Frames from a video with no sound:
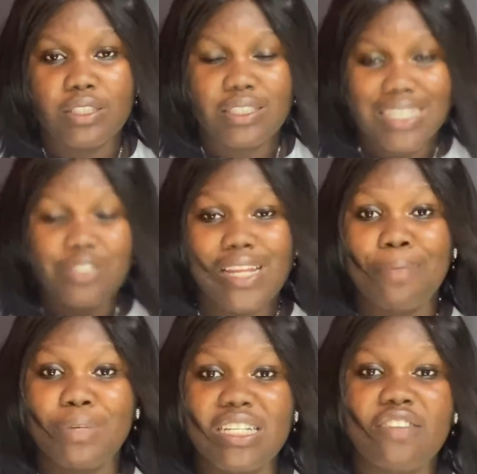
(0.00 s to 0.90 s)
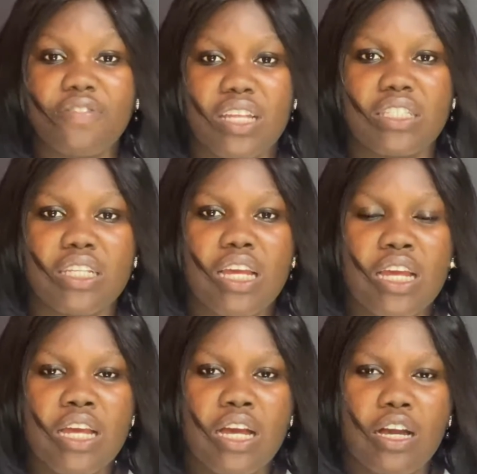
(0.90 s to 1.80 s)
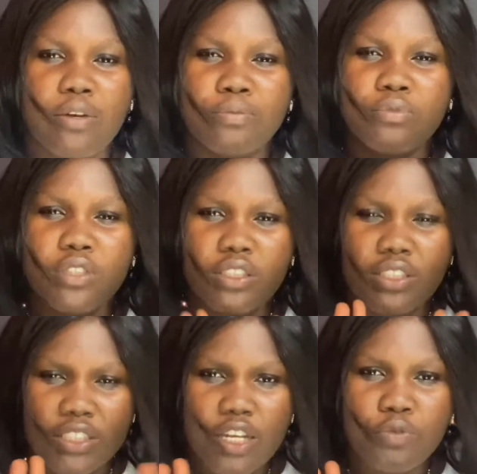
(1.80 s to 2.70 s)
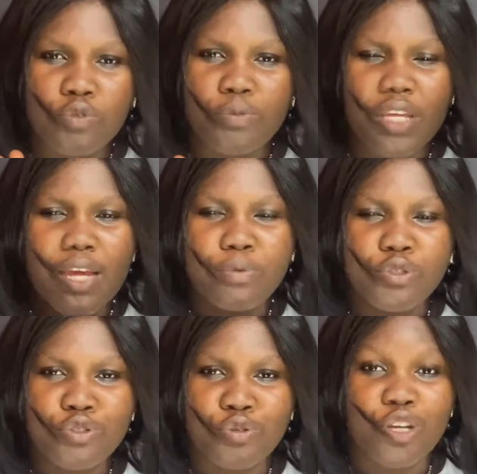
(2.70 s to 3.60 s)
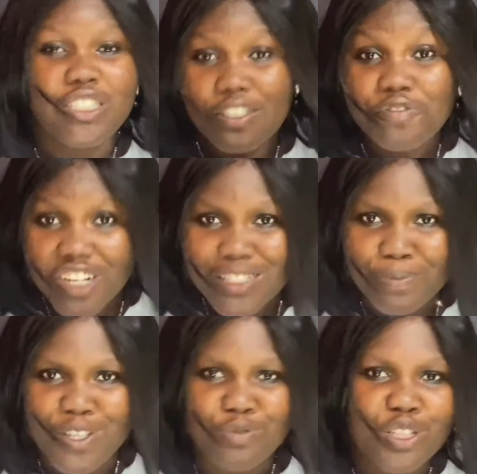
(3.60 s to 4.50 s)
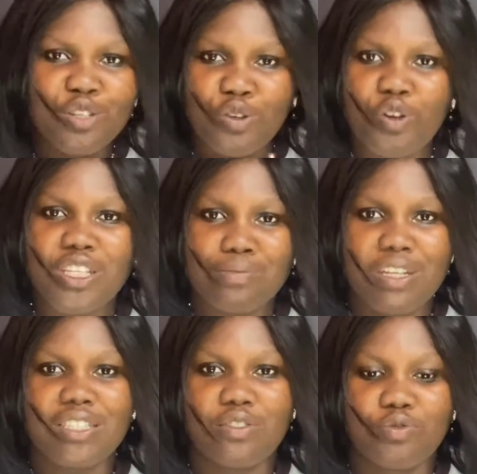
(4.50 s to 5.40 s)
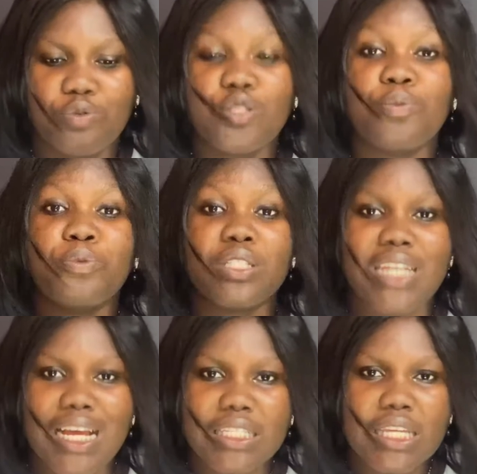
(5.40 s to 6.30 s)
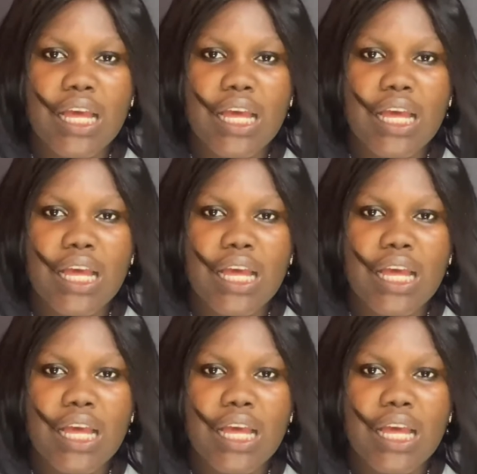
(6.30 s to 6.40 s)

that's what I believe that they will be able to, because in the first place, what the law is meant is was to protect